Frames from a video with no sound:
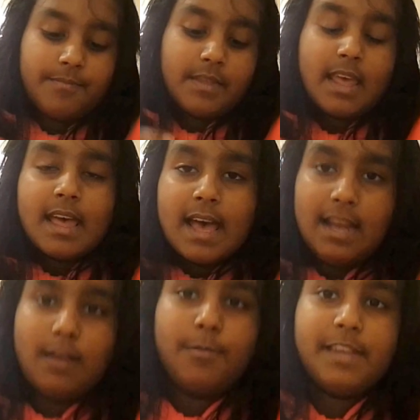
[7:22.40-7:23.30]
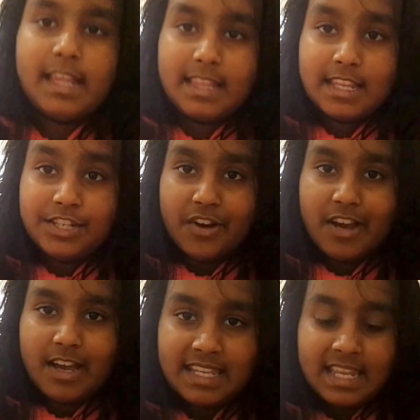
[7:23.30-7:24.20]
And I hope you guys
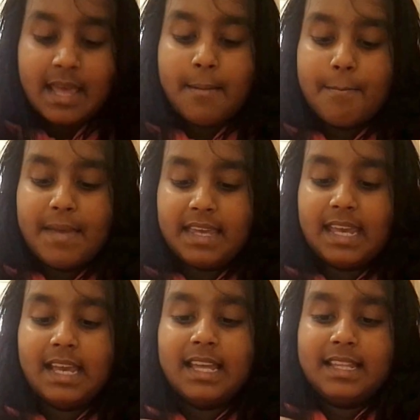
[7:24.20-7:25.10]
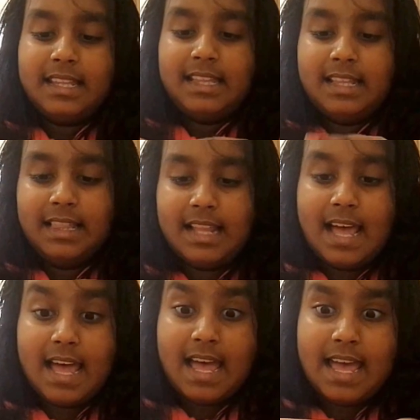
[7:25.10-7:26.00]
enjoyed making
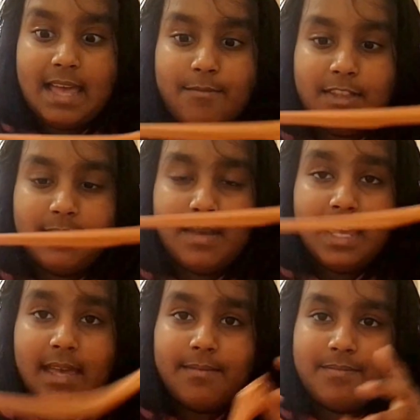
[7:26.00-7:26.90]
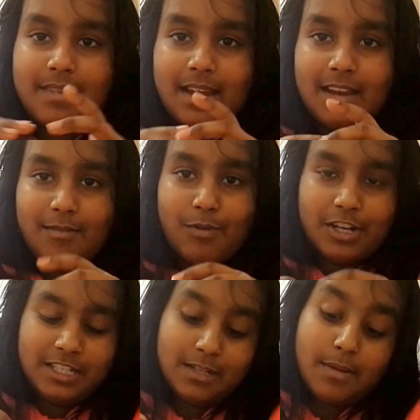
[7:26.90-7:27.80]
slime with me and watching
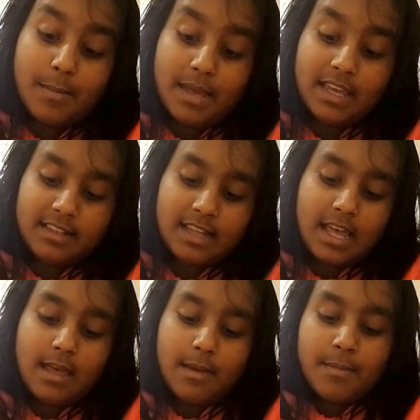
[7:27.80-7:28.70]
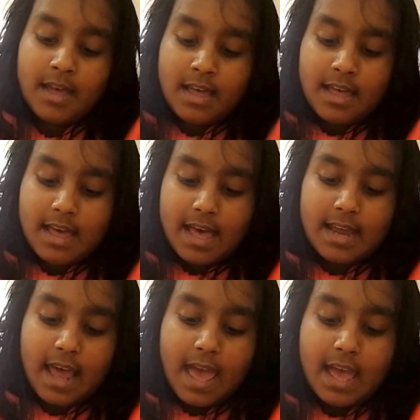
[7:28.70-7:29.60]
me making slime. And I
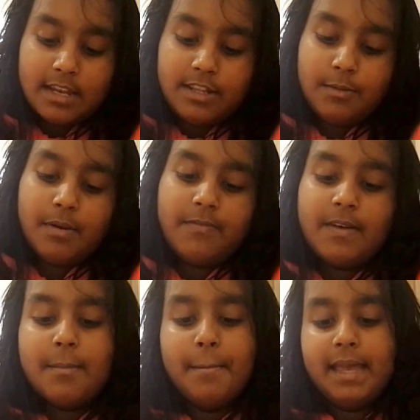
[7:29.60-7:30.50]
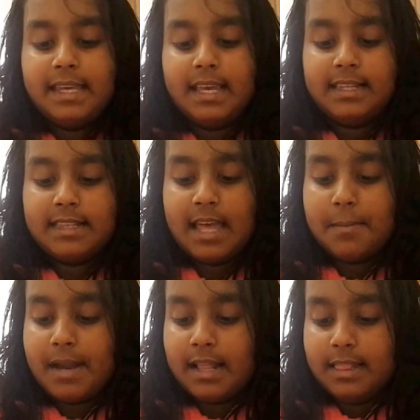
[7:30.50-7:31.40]
had super fun making slime. I
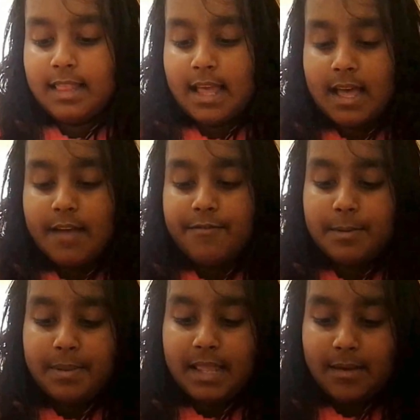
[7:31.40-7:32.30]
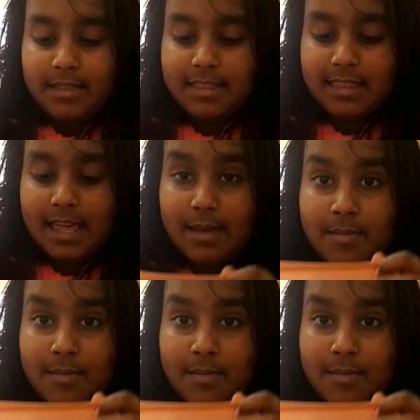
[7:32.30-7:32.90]
love to play with slime.